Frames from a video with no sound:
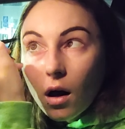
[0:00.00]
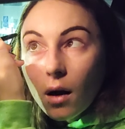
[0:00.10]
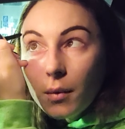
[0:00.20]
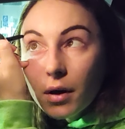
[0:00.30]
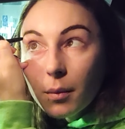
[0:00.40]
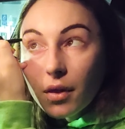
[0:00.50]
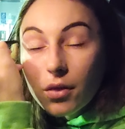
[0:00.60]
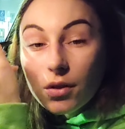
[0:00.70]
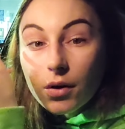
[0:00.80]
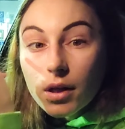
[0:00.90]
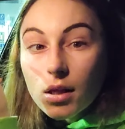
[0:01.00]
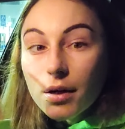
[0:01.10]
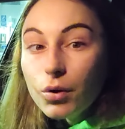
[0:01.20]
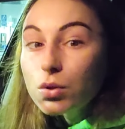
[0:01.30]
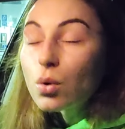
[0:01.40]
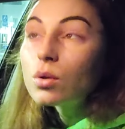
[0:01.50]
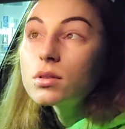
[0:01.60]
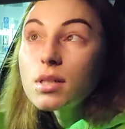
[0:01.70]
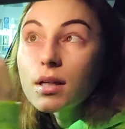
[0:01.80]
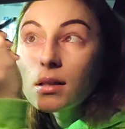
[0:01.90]
I'm gonna be 30 years old
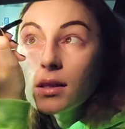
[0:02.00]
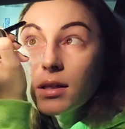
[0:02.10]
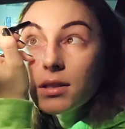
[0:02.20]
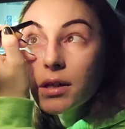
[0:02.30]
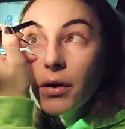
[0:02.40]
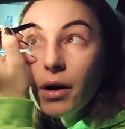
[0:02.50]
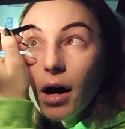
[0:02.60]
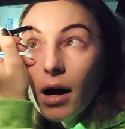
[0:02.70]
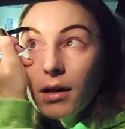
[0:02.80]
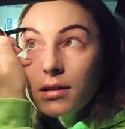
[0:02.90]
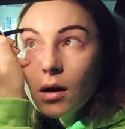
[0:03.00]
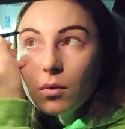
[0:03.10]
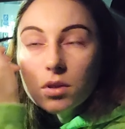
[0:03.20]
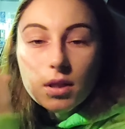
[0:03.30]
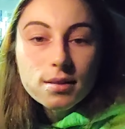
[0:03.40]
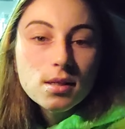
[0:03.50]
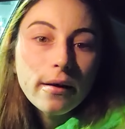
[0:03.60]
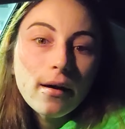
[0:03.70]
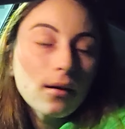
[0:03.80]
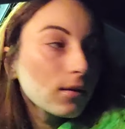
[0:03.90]
to this year, guys. Almost said
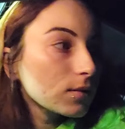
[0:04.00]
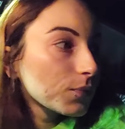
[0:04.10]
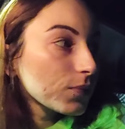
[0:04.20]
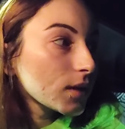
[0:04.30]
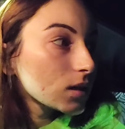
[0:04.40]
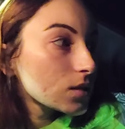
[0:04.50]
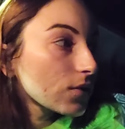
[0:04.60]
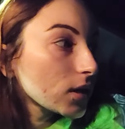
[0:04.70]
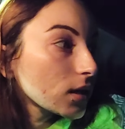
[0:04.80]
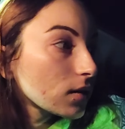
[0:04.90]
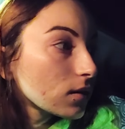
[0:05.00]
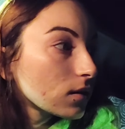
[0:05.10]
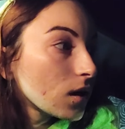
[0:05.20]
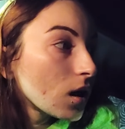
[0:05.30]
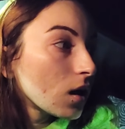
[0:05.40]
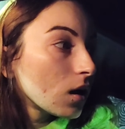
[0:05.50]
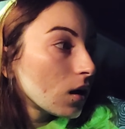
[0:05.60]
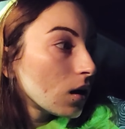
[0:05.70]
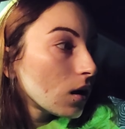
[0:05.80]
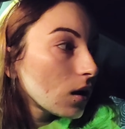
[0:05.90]
today. That's funny.
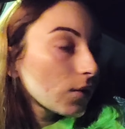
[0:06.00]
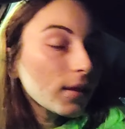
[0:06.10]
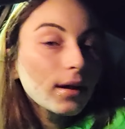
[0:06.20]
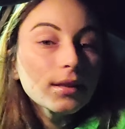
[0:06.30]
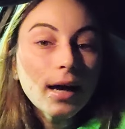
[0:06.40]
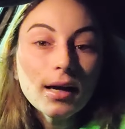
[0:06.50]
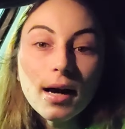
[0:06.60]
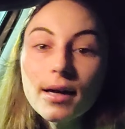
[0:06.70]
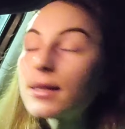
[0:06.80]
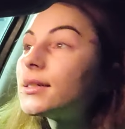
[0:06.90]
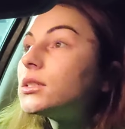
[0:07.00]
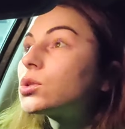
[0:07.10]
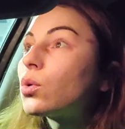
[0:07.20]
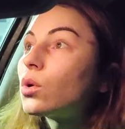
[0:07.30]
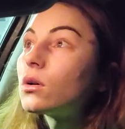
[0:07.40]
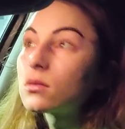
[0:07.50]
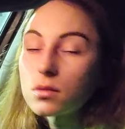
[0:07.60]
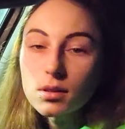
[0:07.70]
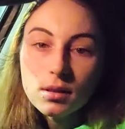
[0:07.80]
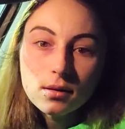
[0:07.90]
Oh, I like that guy. He's cool.
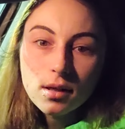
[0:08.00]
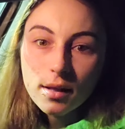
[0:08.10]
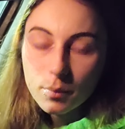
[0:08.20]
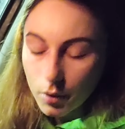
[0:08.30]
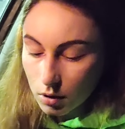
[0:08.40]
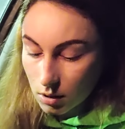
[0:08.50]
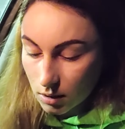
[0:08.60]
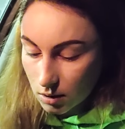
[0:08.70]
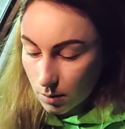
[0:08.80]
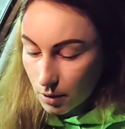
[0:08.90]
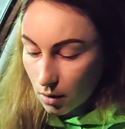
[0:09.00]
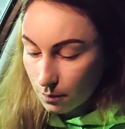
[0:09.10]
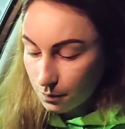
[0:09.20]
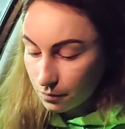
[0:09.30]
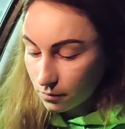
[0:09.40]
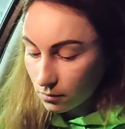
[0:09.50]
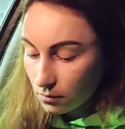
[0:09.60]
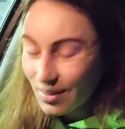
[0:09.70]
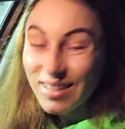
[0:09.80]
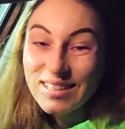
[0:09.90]
The guy that partnered to me.
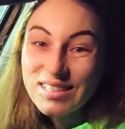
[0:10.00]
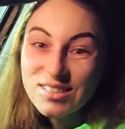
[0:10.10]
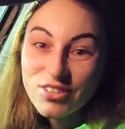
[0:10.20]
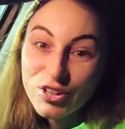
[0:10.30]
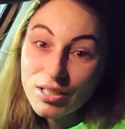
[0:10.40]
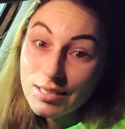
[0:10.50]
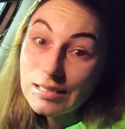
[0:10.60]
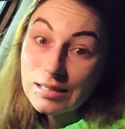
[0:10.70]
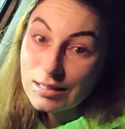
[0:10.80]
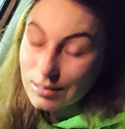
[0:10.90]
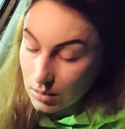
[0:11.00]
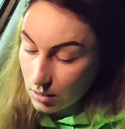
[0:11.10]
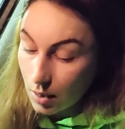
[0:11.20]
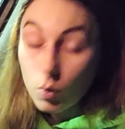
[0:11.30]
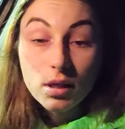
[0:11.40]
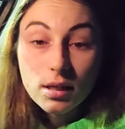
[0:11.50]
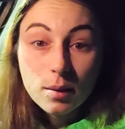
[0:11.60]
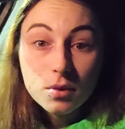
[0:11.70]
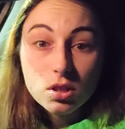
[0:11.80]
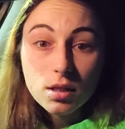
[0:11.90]
He's very decent. I work at
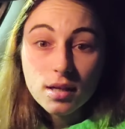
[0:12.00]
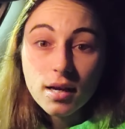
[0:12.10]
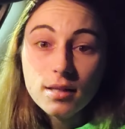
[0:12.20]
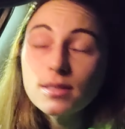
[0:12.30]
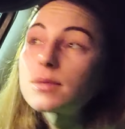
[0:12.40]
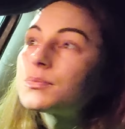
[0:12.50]
Amazon, guys.